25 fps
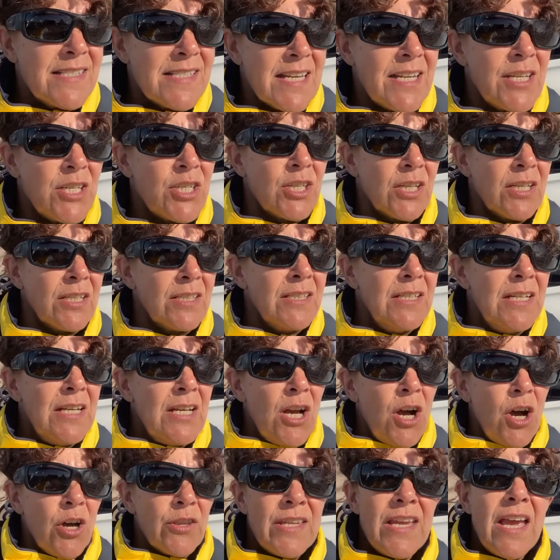station
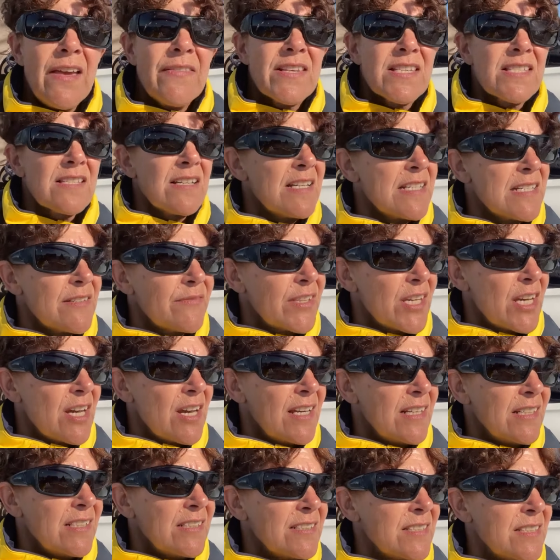on the other side of the
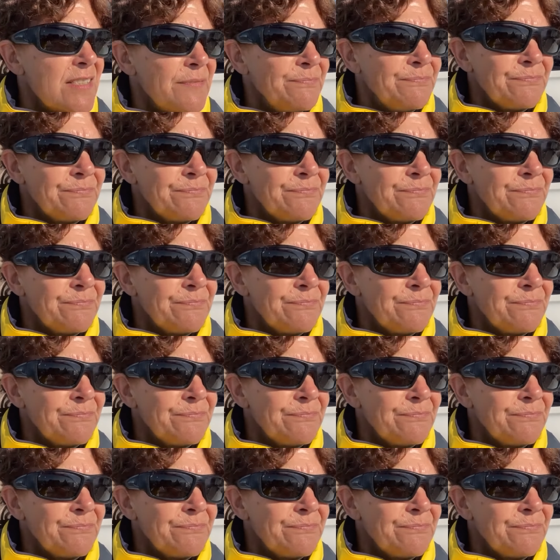island.